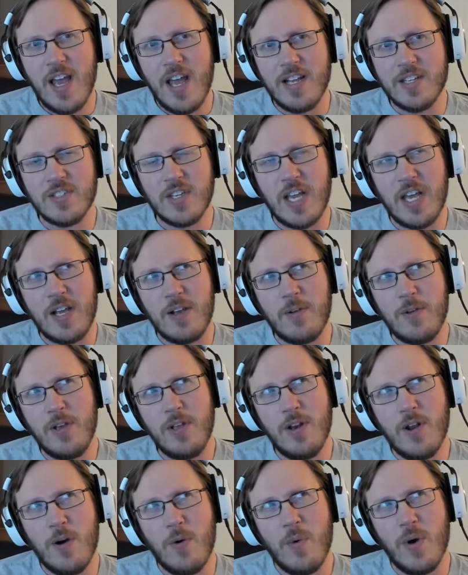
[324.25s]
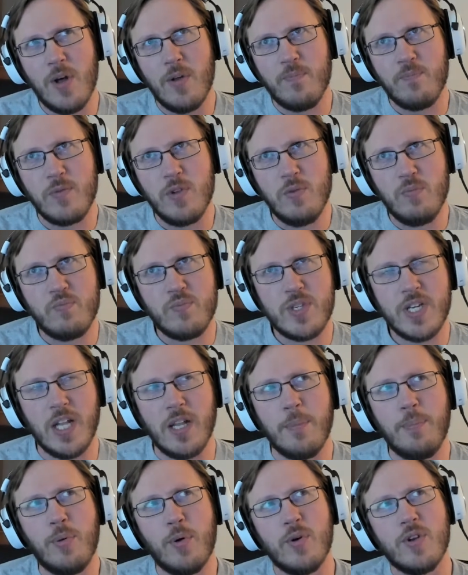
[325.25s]
It's like well, you
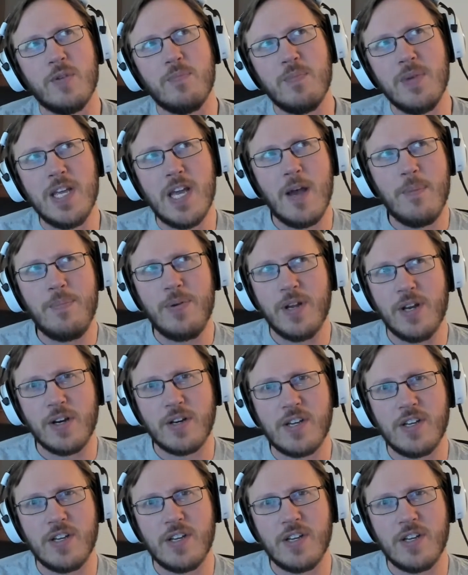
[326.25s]
teleported me up here.